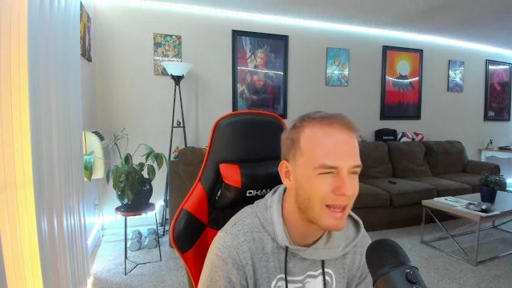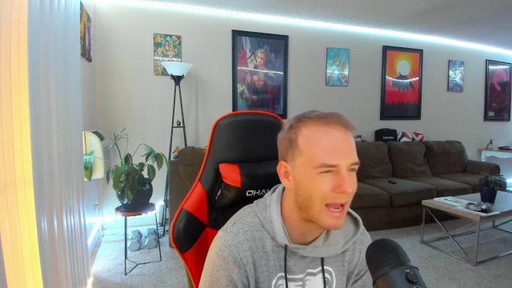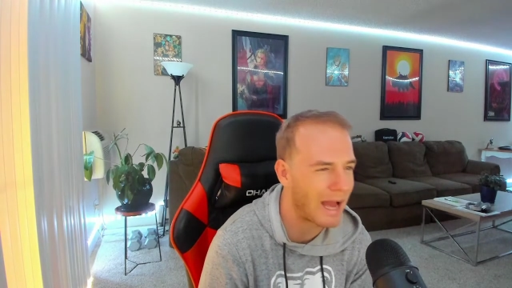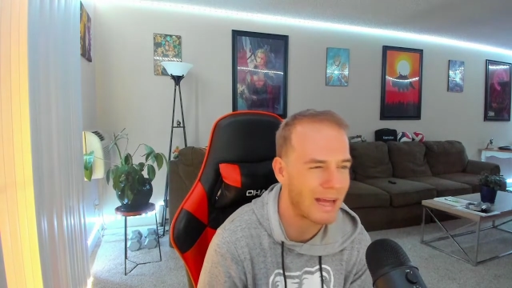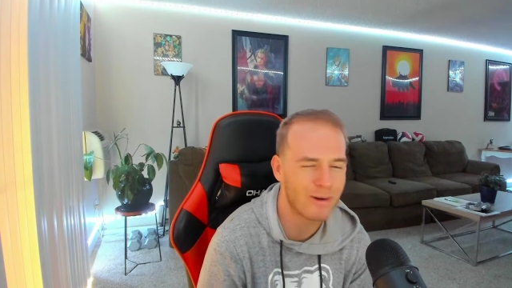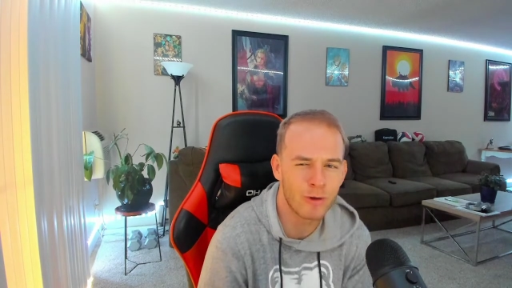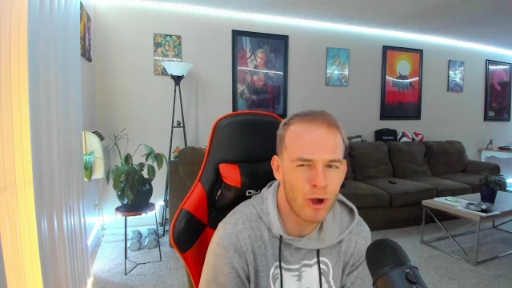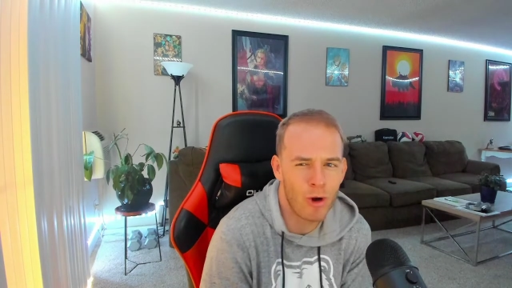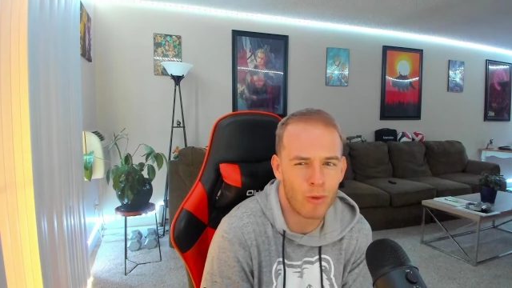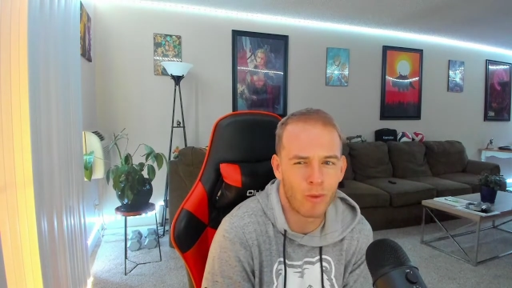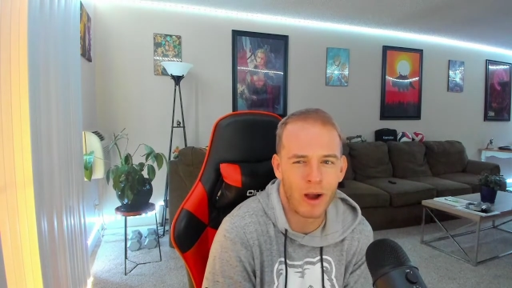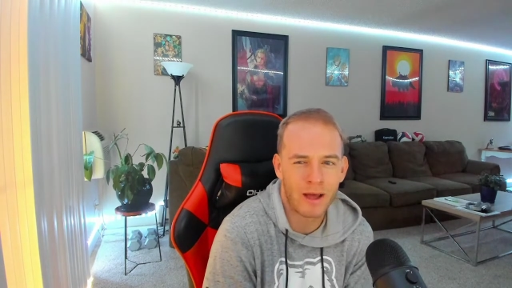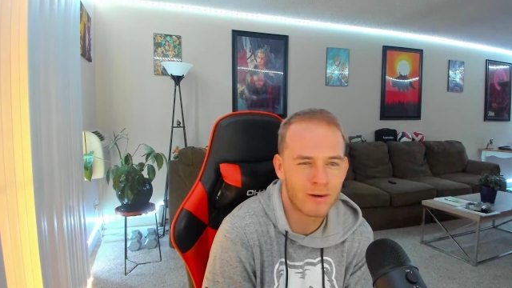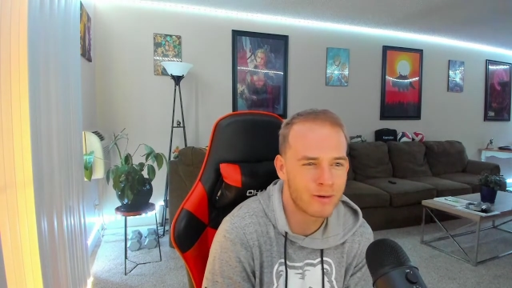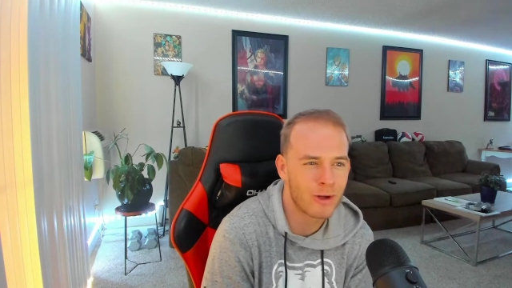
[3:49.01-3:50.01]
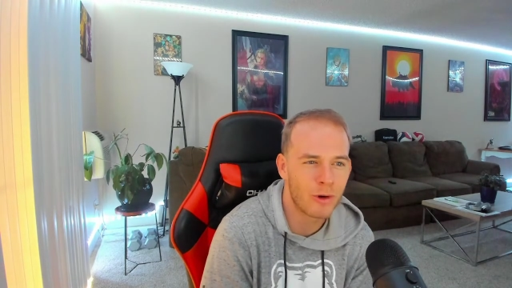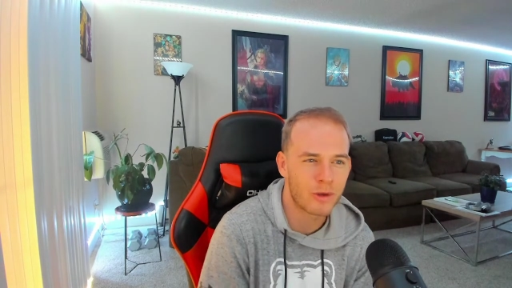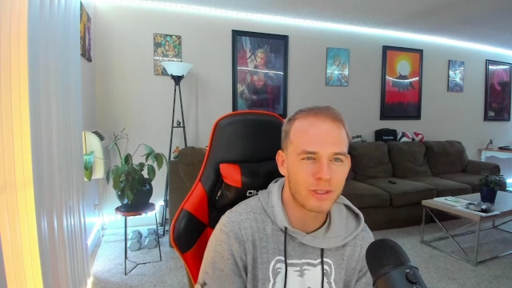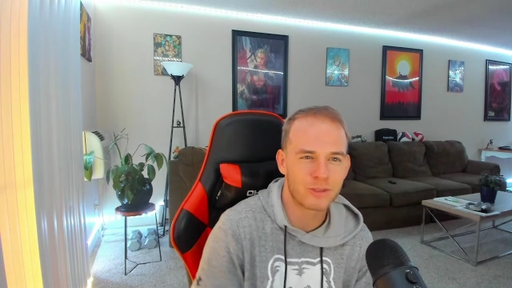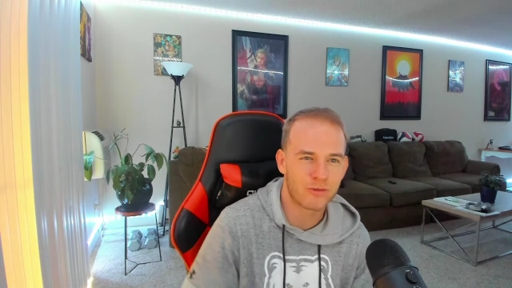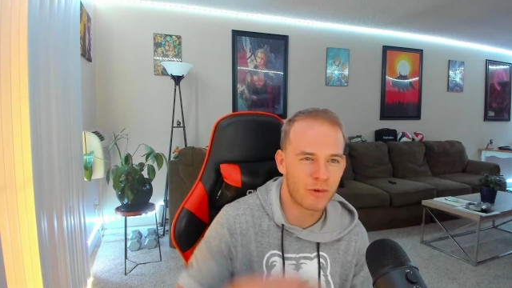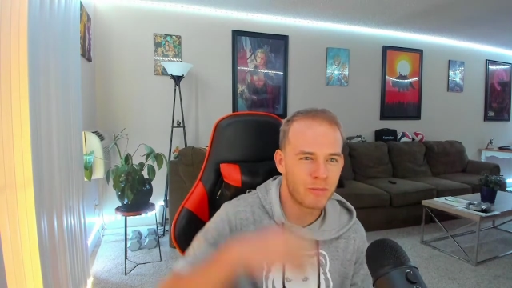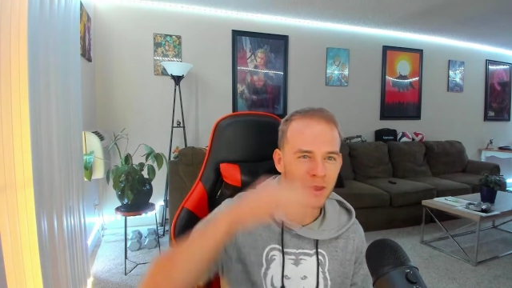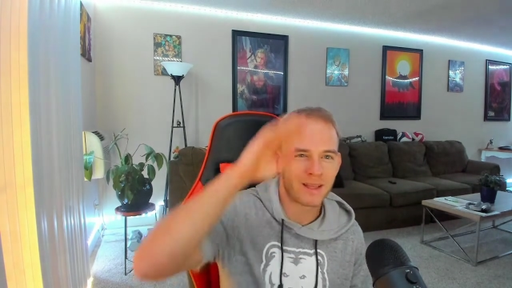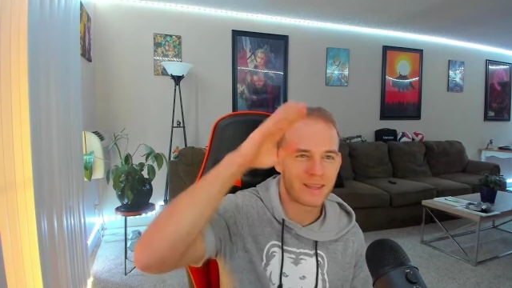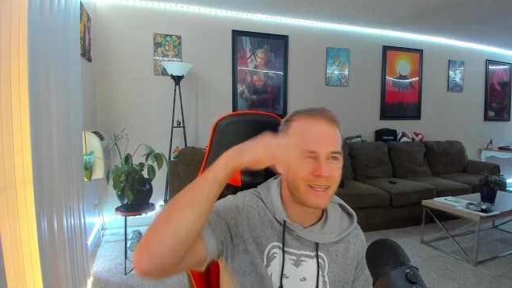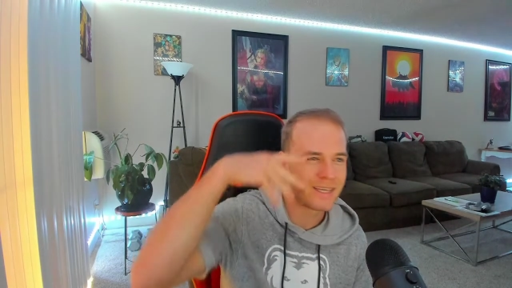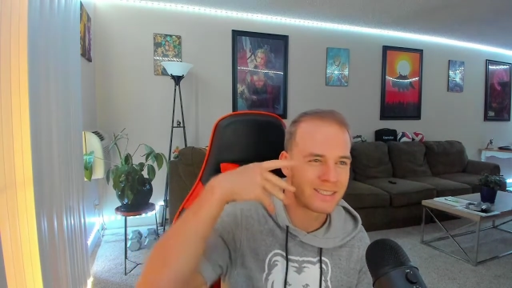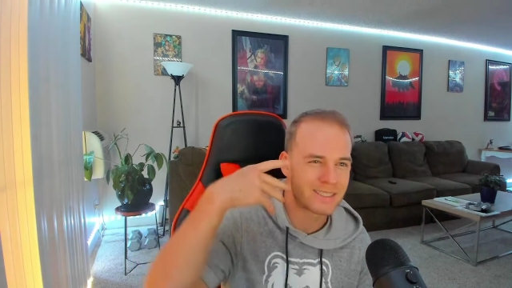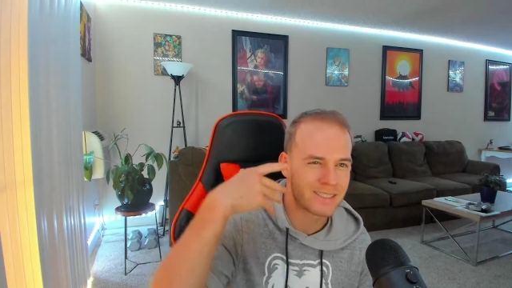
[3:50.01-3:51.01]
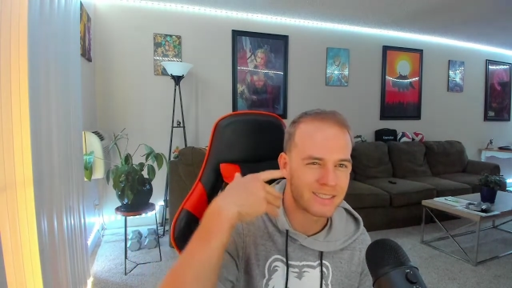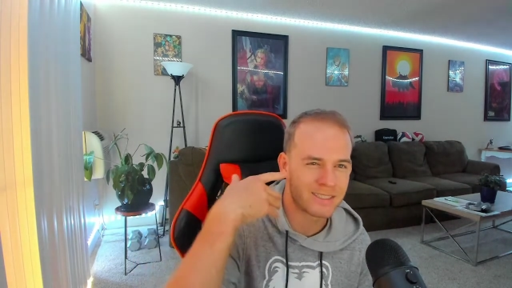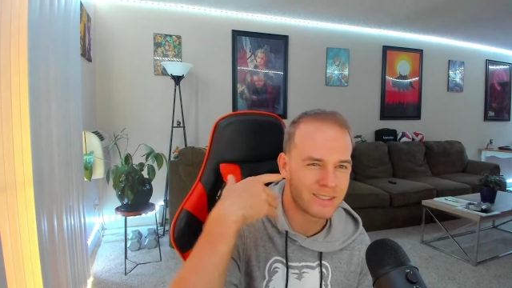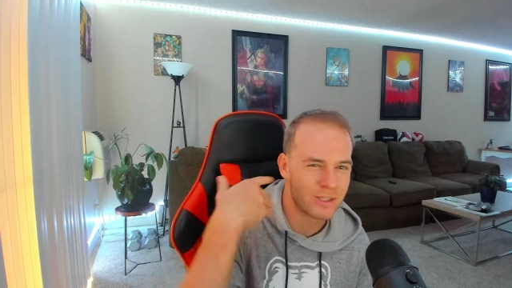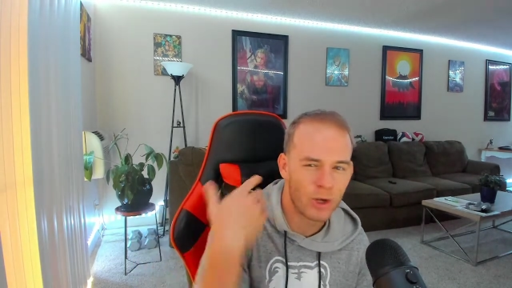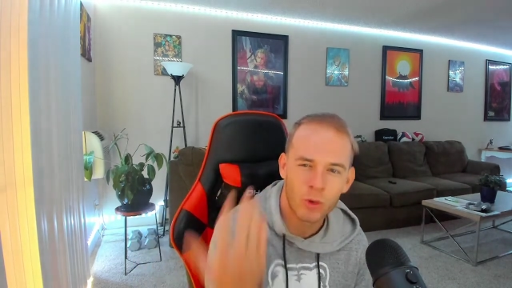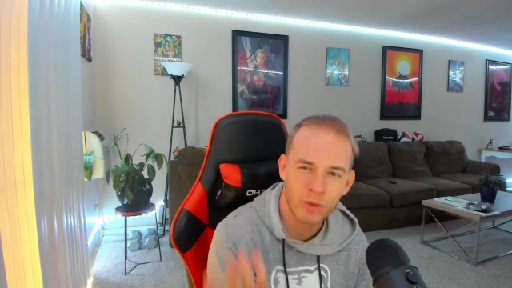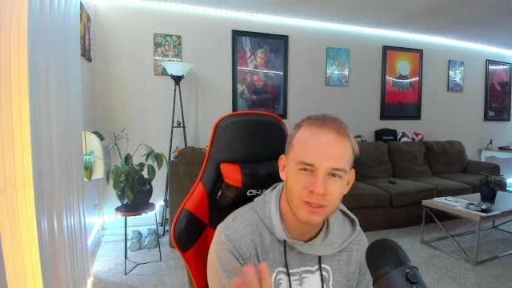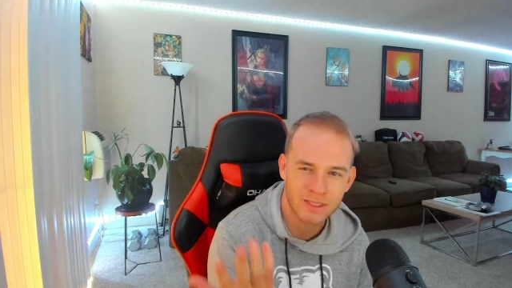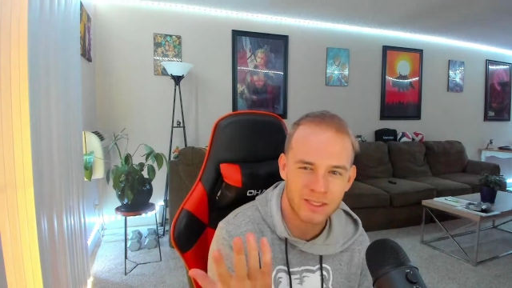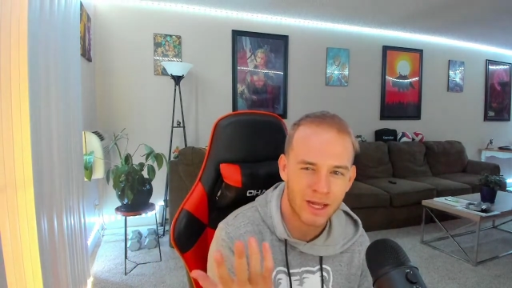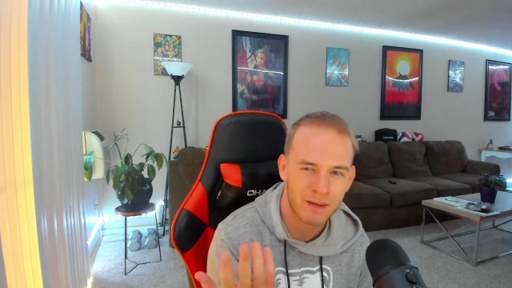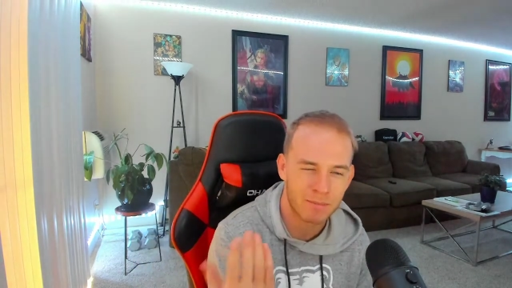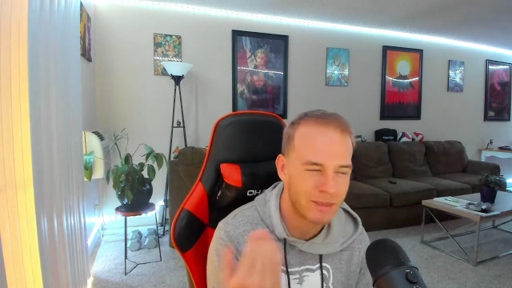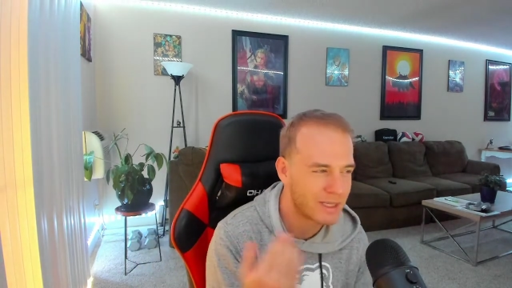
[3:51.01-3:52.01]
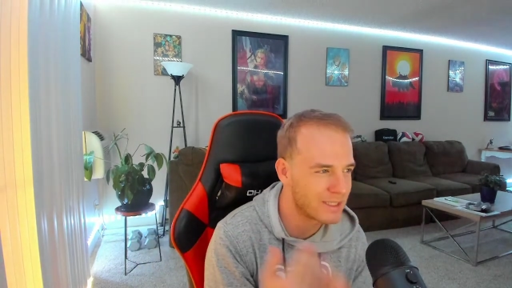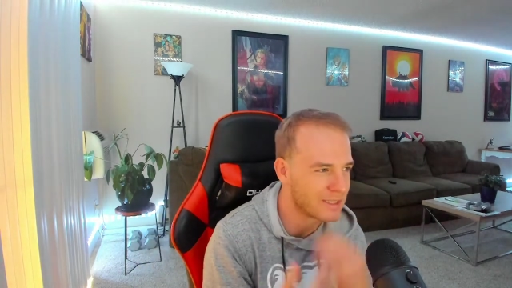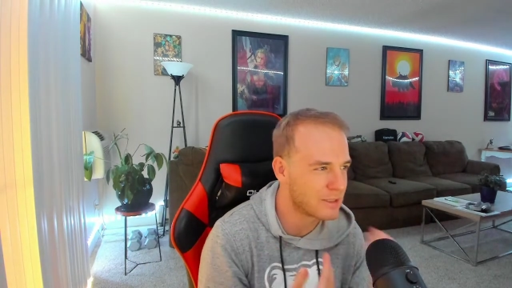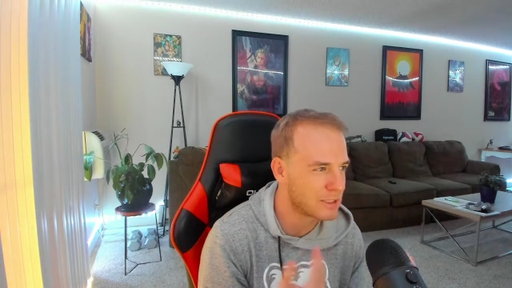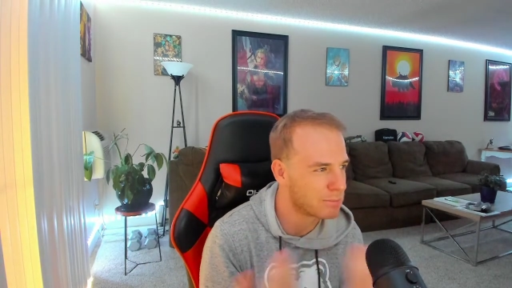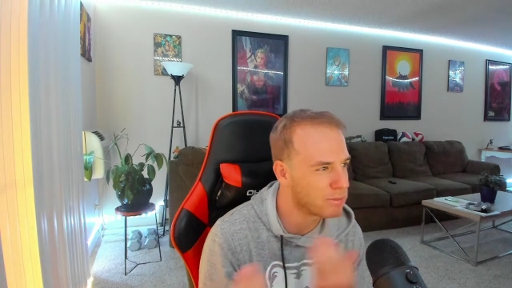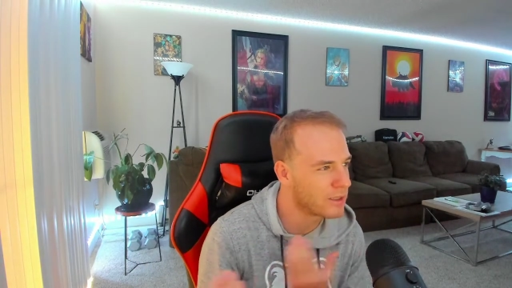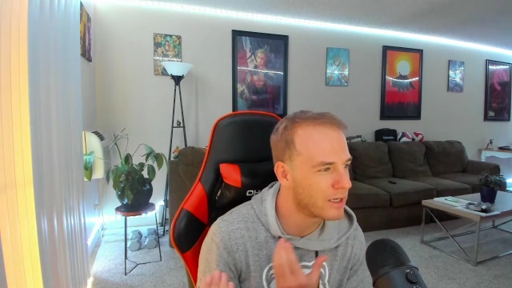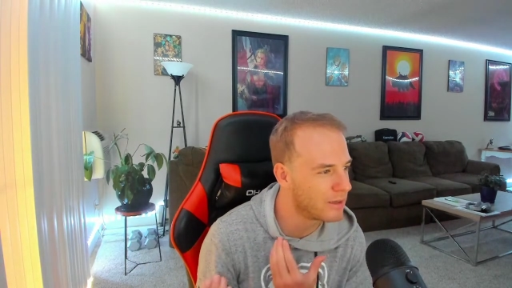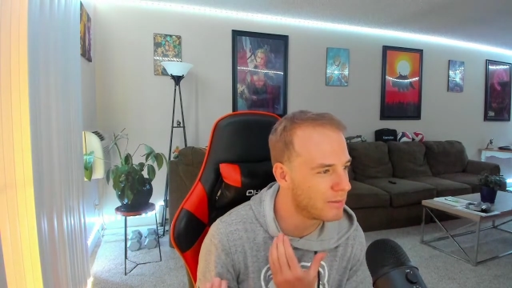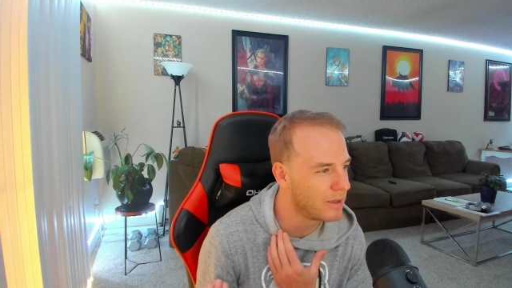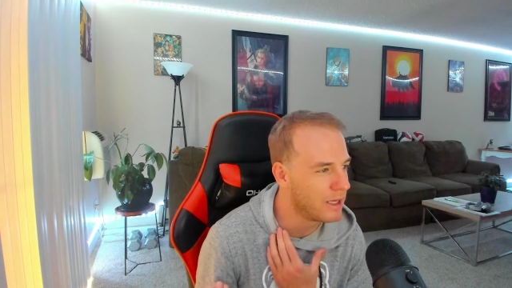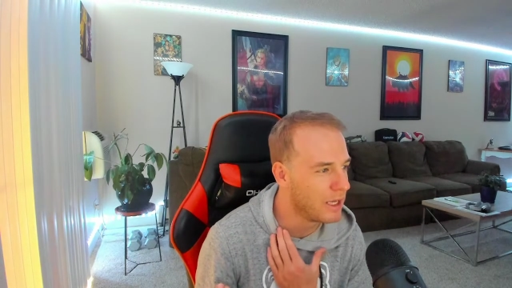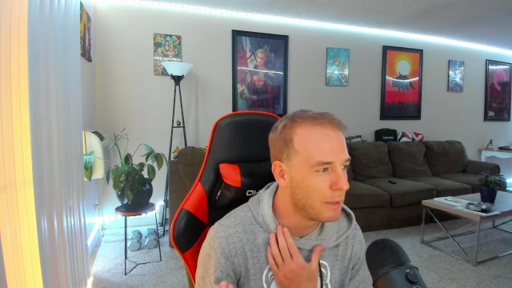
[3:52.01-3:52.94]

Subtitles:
I don't know, because from that thing it says no, it's not, because he's split up.